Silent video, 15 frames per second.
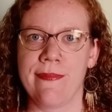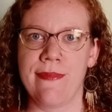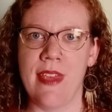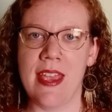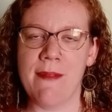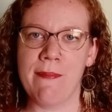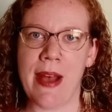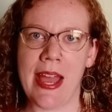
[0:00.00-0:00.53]

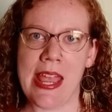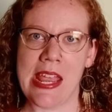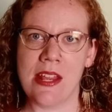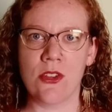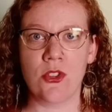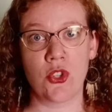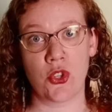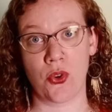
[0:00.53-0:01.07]
They
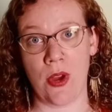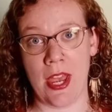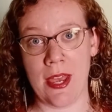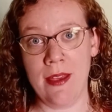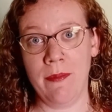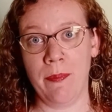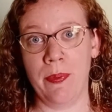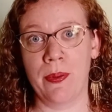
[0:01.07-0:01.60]
might
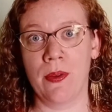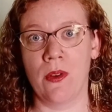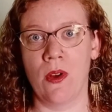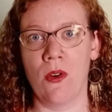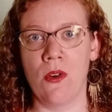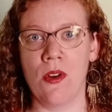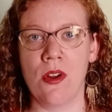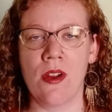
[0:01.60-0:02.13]
trip
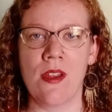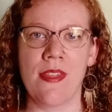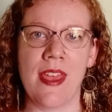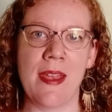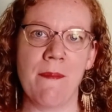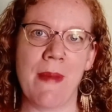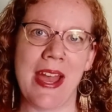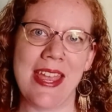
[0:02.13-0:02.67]
or
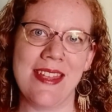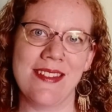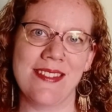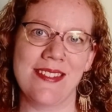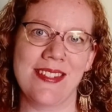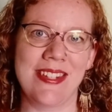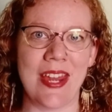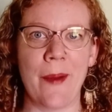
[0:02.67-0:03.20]
they might
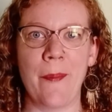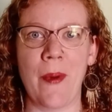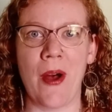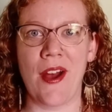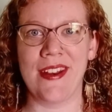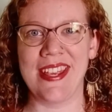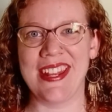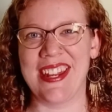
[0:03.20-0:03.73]
step
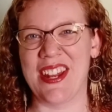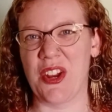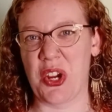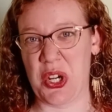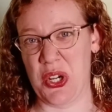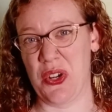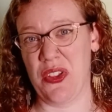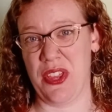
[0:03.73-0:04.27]
on it and
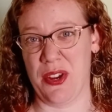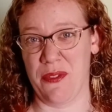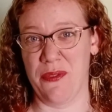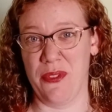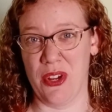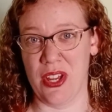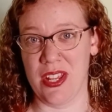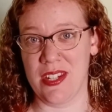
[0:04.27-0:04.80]
hurt their
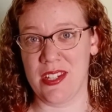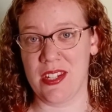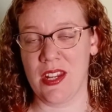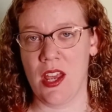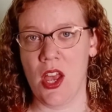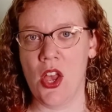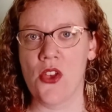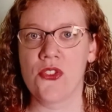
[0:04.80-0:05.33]
foot.
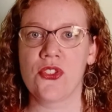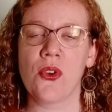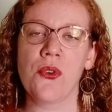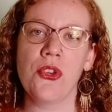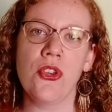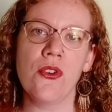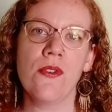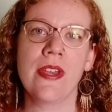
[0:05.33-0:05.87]
So
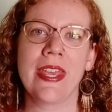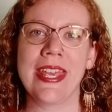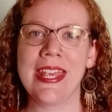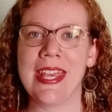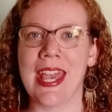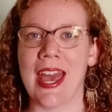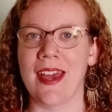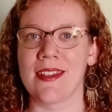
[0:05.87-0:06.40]
you can
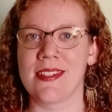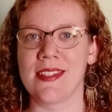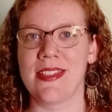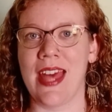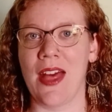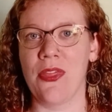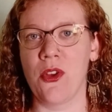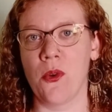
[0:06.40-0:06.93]
guess
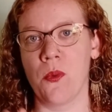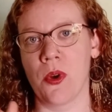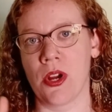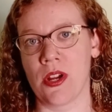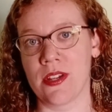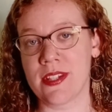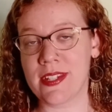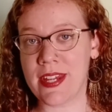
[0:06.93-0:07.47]
that the
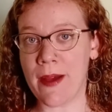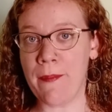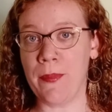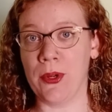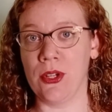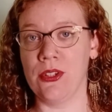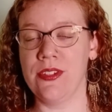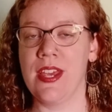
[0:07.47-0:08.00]
word
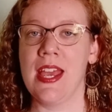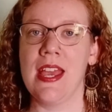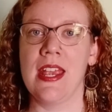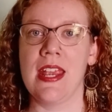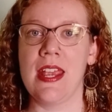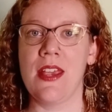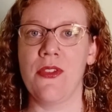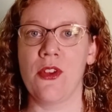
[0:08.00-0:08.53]
stumbled
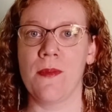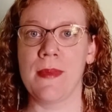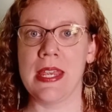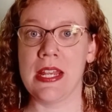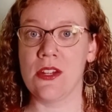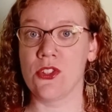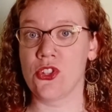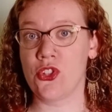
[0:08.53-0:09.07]
either
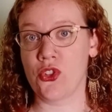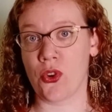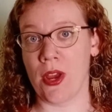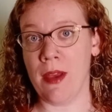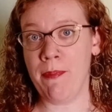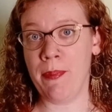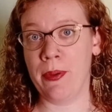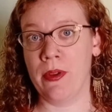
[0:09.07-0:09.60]
means
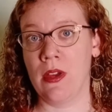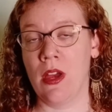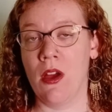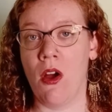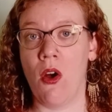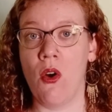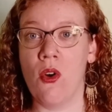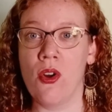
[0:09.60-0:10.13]
trip
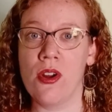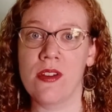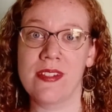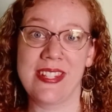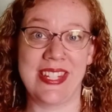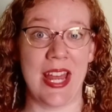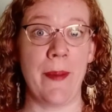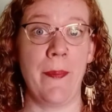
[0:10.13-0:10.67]
or
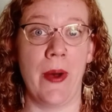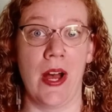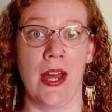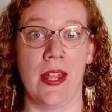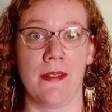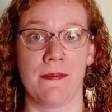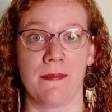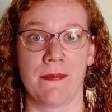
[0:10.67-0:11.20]
step on.